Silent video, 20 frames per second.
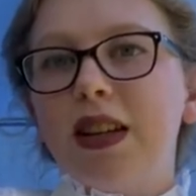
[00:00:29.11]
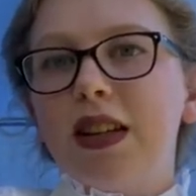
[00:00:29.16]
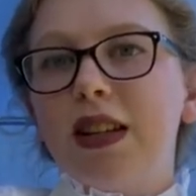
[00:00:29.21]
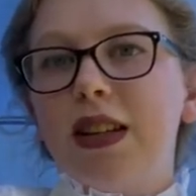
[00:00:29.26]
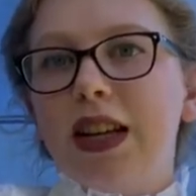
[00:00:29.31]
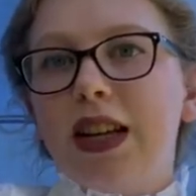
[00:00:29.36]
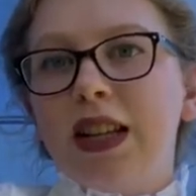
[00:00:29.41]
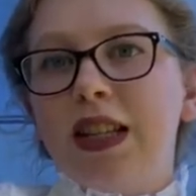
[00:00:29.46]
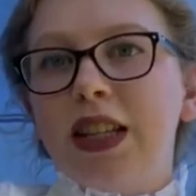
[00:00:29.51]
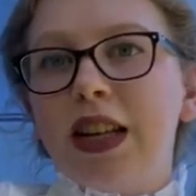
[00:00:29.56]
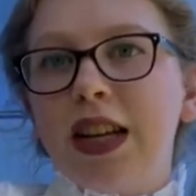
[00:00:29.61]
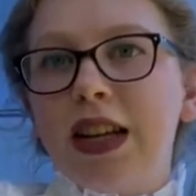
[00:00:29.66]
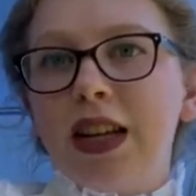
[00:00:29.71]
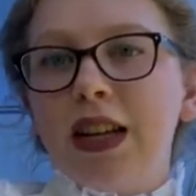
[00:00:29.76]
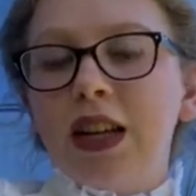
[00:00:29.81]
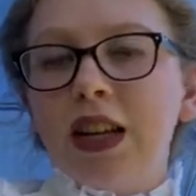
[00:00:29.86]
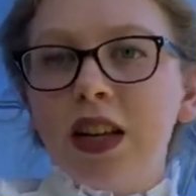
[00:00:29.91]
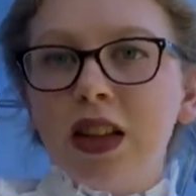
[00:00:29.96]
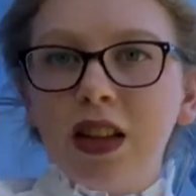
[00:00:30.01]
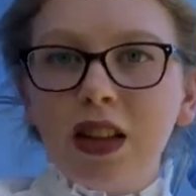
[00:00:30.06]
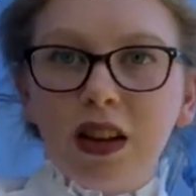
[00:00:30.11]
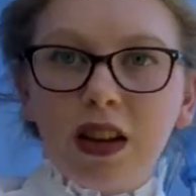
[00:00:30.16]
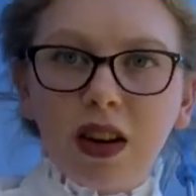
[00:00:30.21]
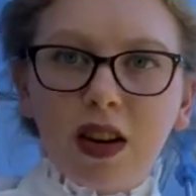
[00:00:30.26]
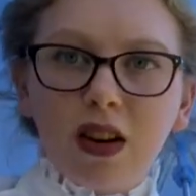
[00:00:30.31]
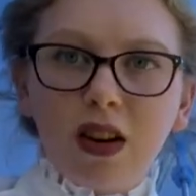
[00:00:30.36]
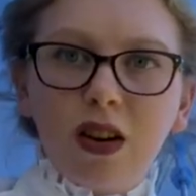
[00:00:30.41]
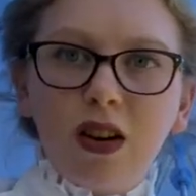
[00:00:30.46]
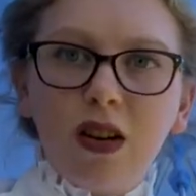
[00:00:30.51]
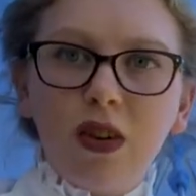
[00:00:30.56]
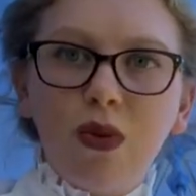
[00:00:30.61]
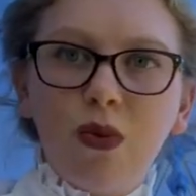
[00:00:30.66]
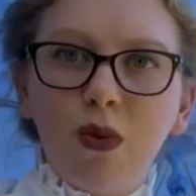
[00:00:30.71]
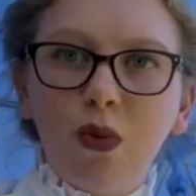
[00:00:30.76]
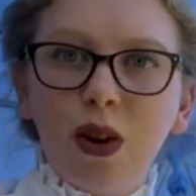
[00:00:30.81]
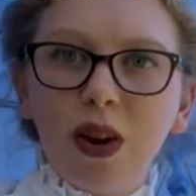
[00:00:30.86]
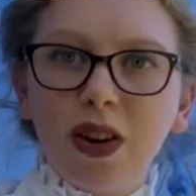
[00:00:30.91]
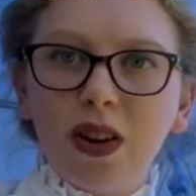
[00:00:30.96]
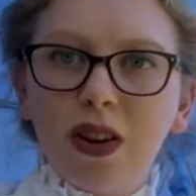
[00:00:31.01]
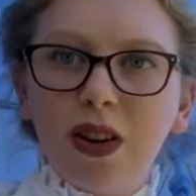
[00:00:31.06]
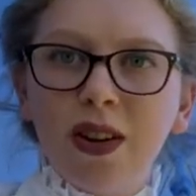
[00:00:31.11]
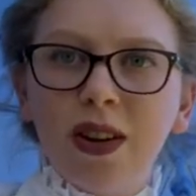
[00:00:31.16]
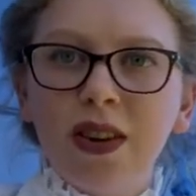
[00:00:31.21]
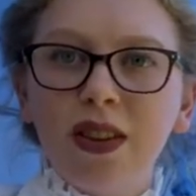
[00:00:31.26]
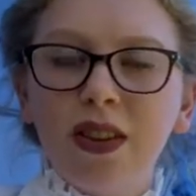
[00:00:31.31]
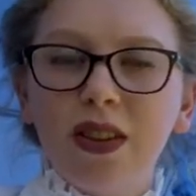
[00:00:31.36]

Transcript: They take their water,